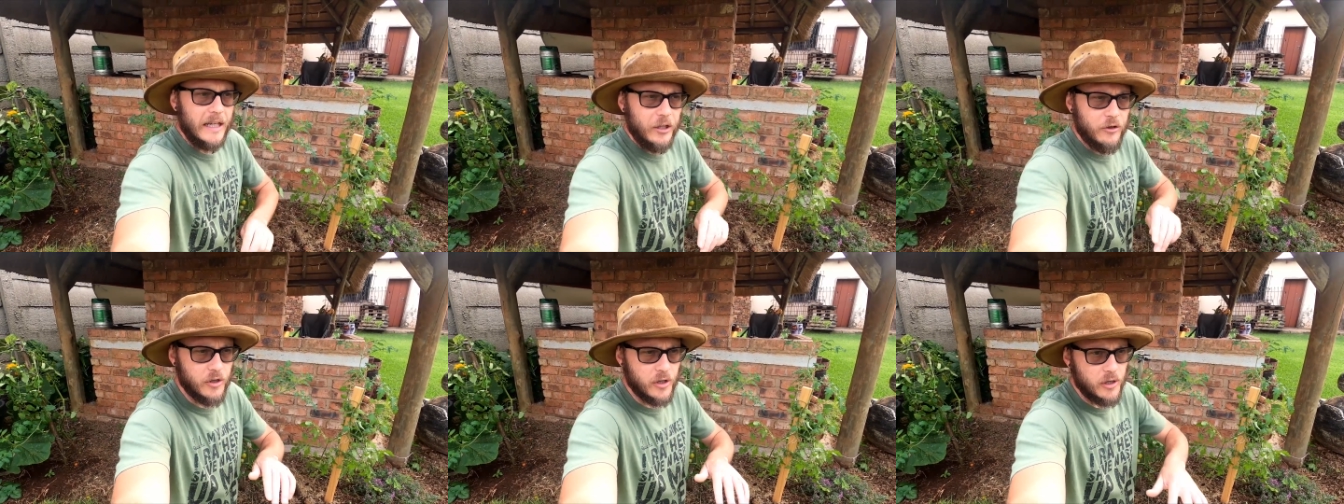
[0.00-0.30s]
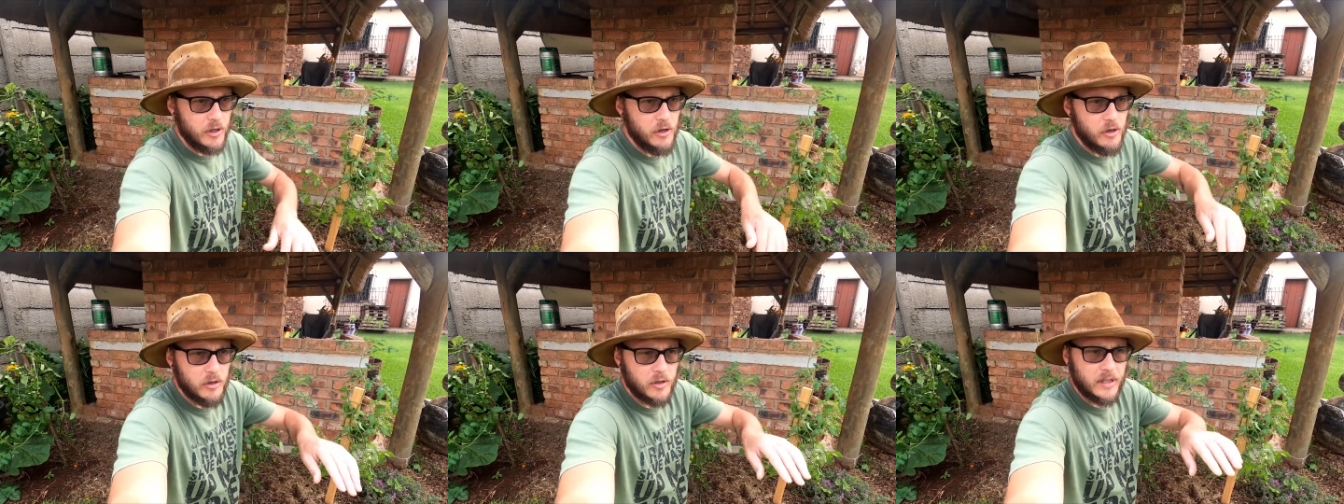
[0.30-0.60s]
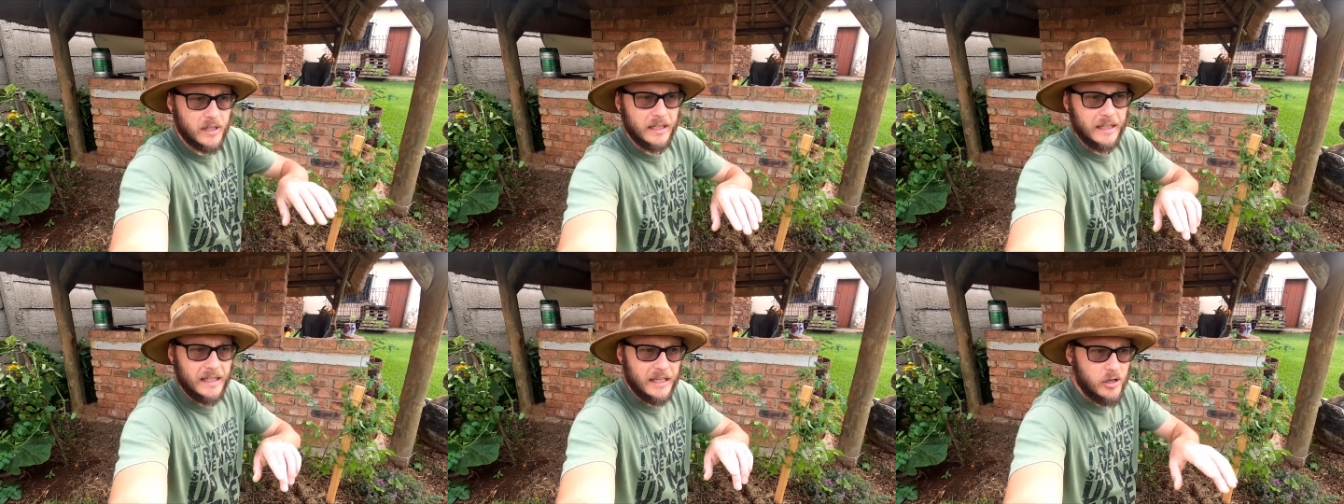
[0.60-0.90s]

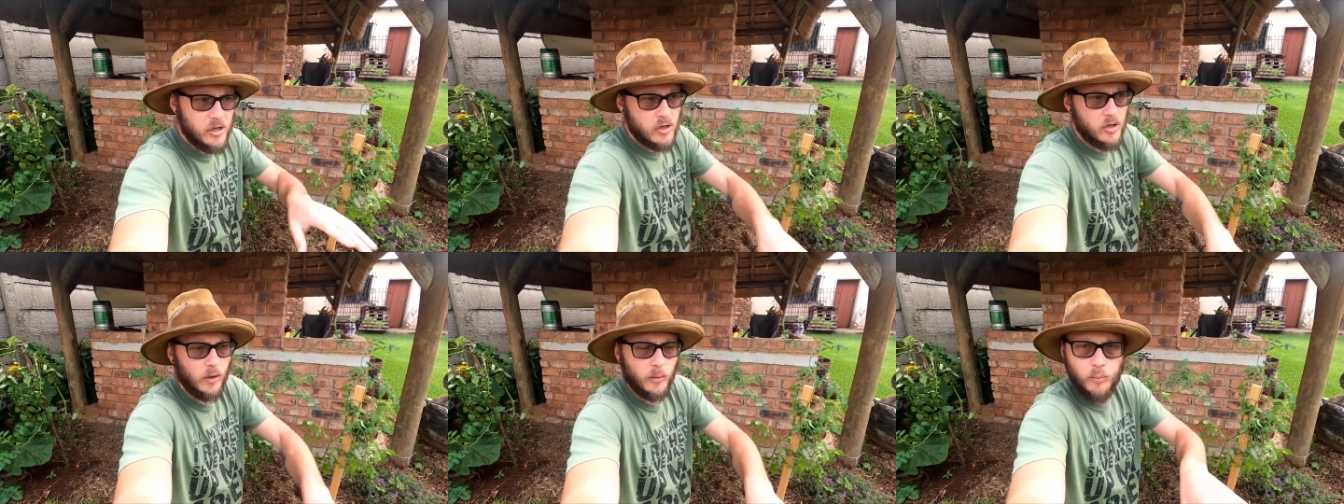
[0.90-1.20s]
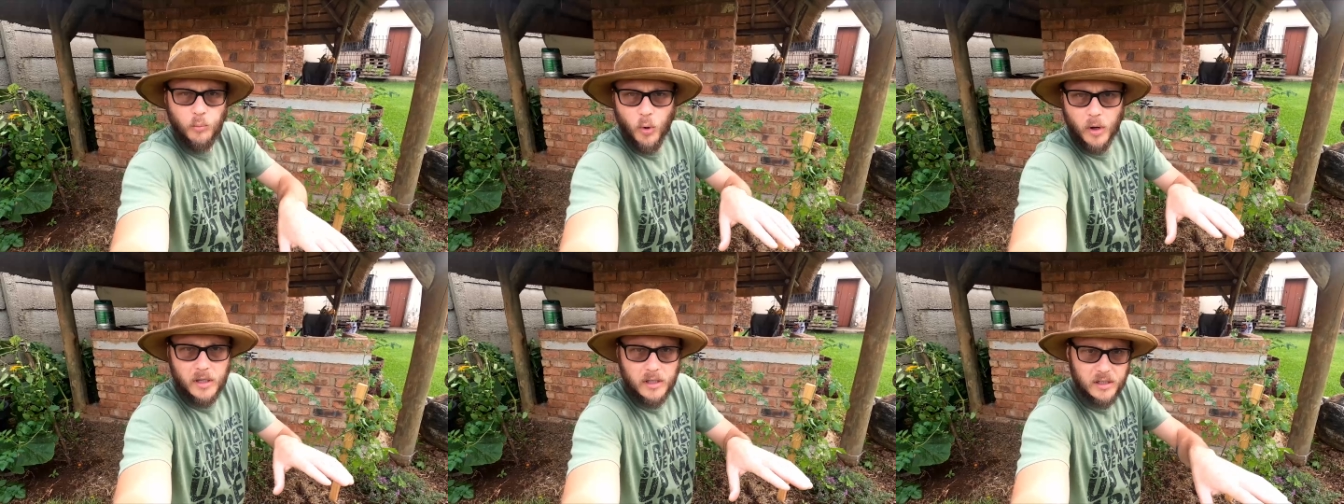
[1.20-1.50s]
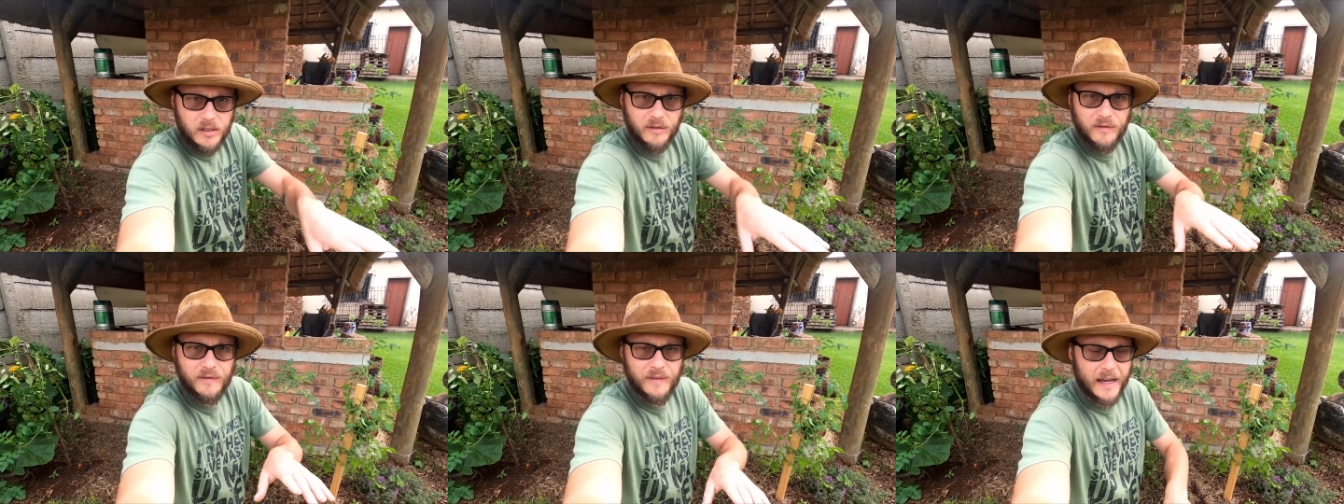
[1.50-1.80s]
introduce additional
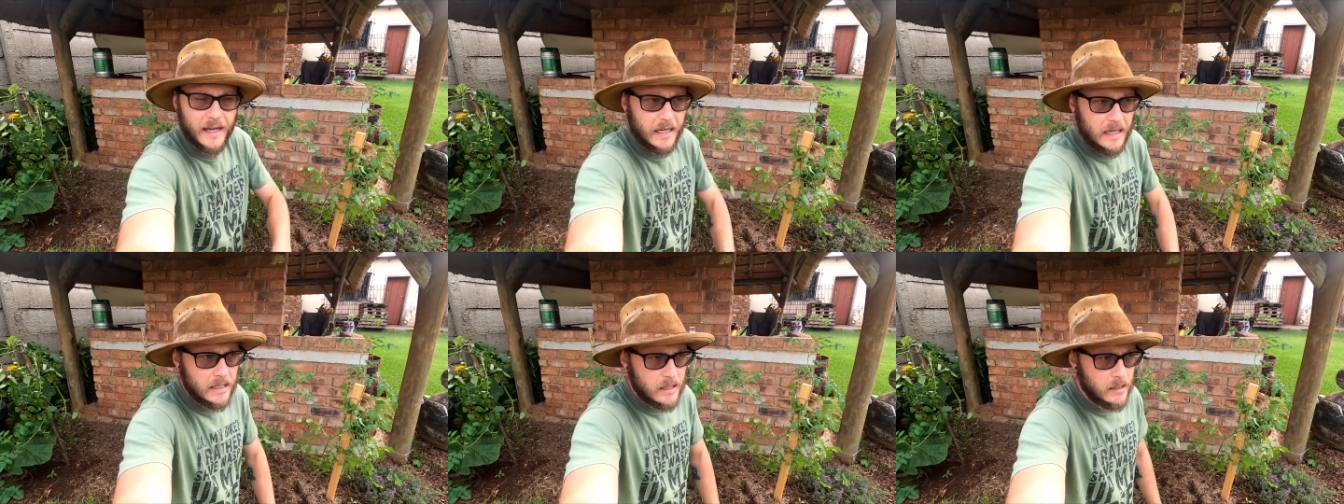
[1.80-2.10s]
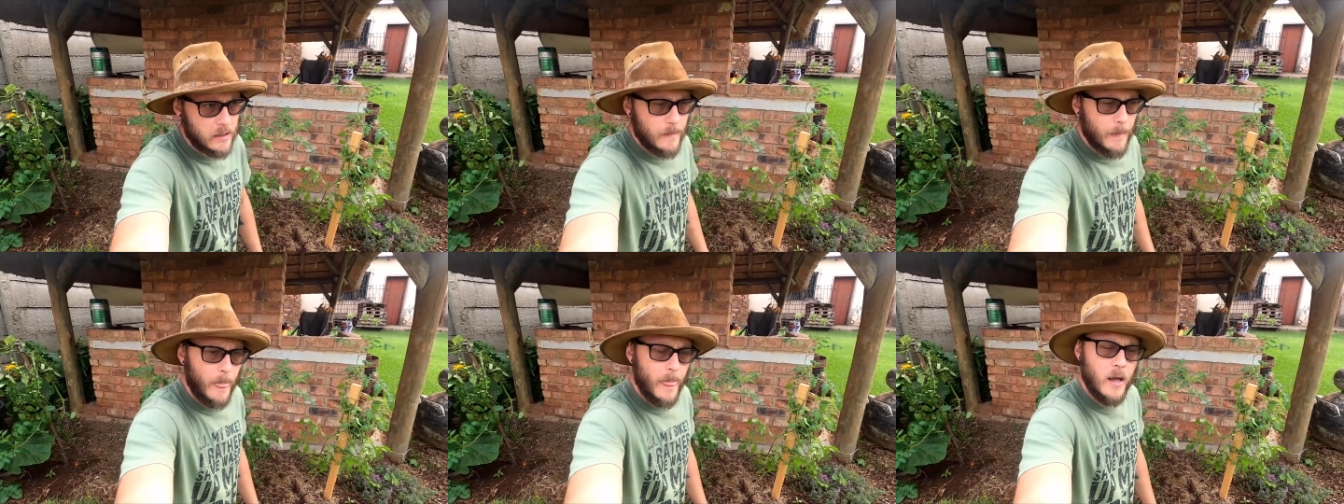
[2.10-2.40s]
points of failure.